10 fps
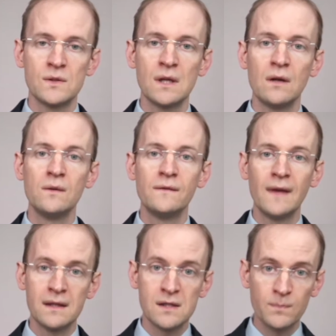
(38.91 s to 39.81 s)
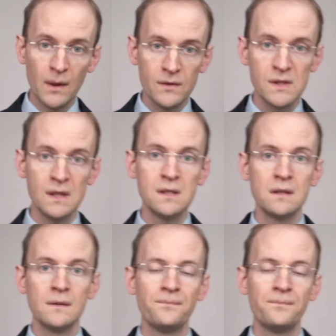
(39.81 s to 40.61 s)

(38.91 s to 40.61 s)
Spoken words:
So they're sponsored